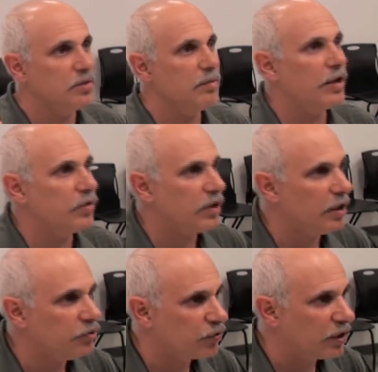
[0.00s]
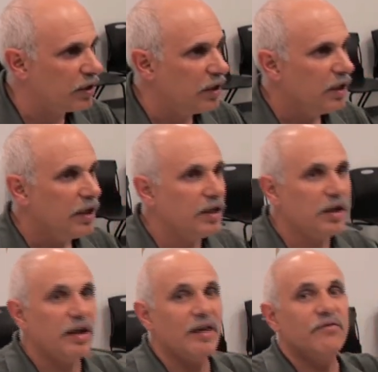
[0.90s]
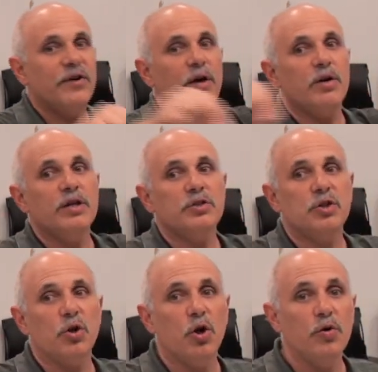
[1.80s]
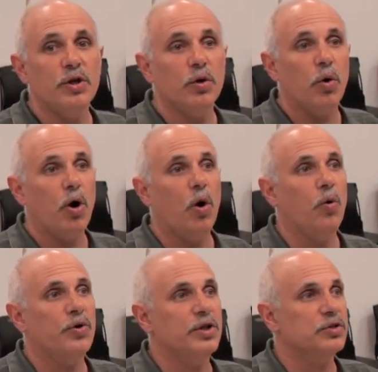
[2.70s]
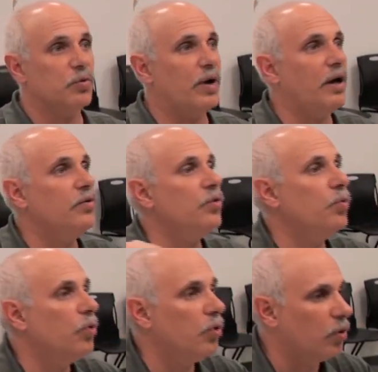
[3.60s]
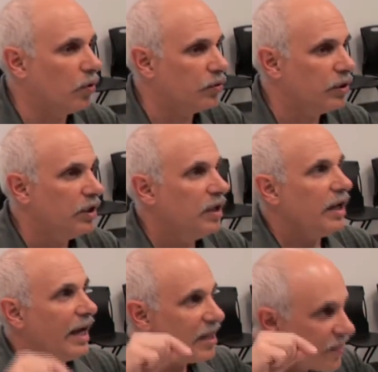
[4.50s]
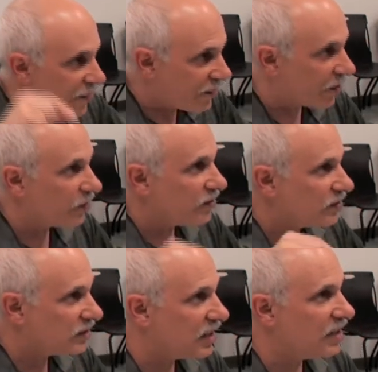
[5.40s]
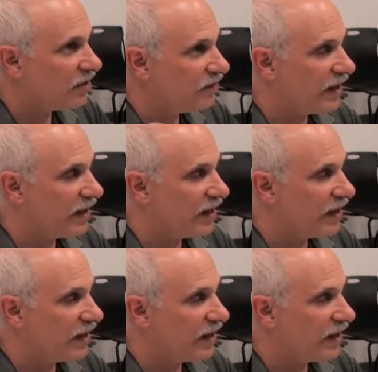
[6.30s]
the mother country, and it had various colonial holdings around the world. And 13,